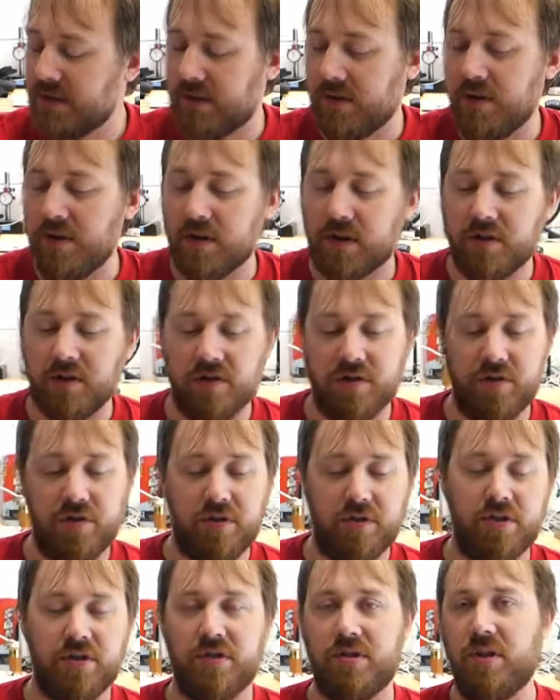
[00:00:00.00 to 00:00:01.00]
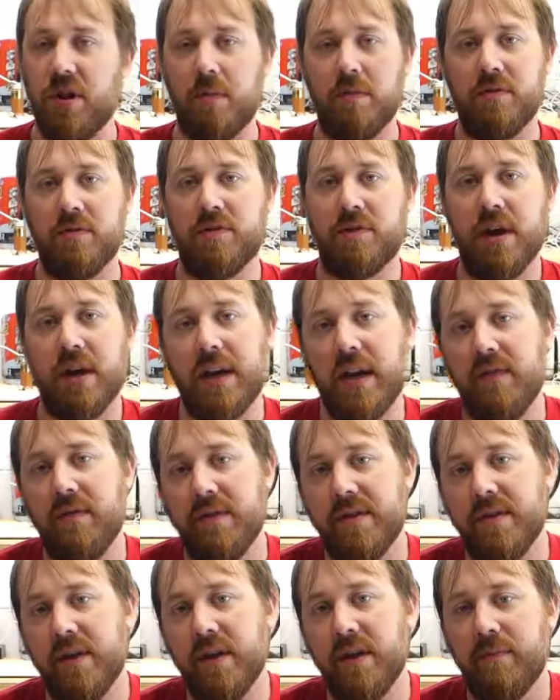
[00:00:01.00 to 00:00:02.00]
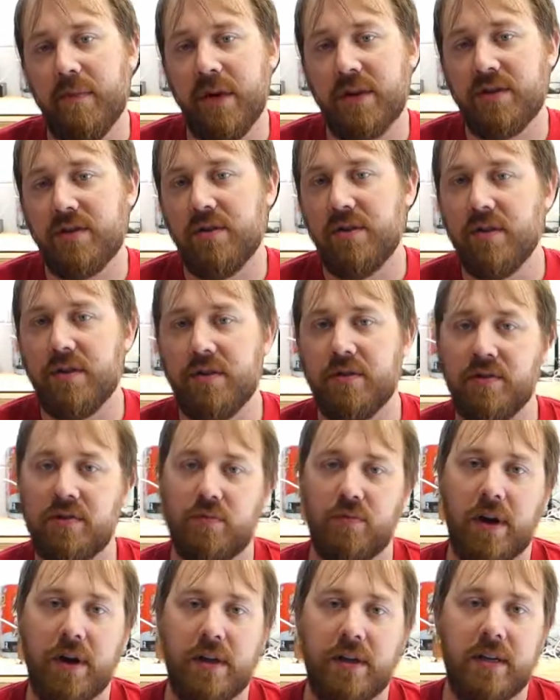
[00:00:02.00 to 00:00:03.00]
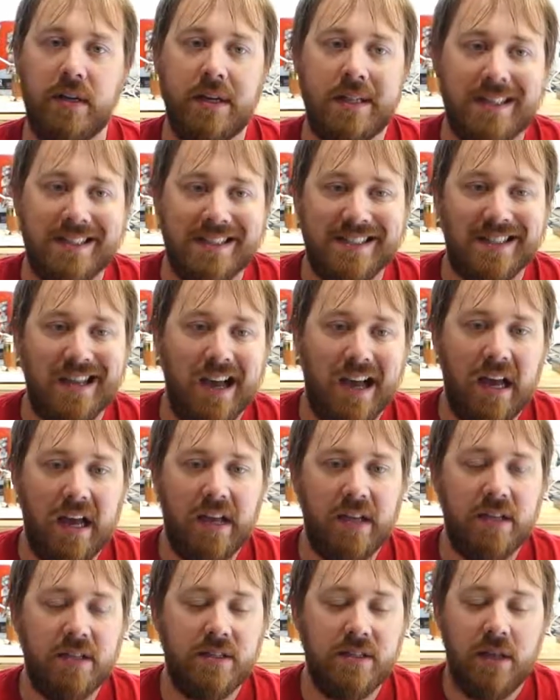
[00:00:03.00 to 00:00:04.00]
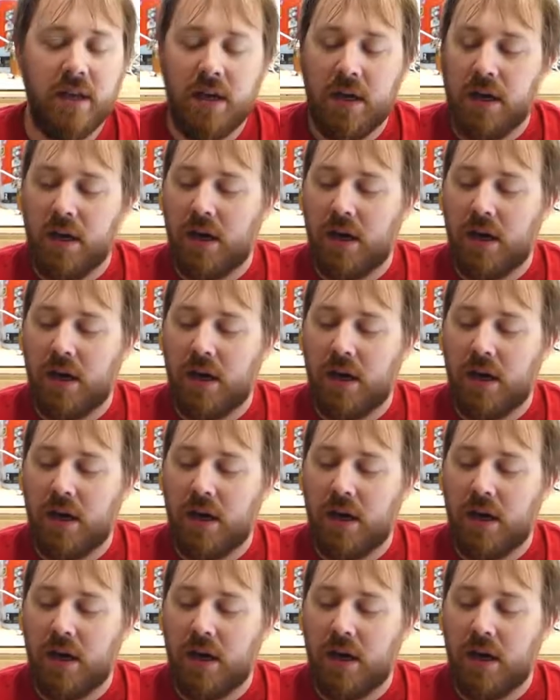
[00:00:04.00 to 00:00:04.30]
so you can just double check everything, make sure that they're the right size.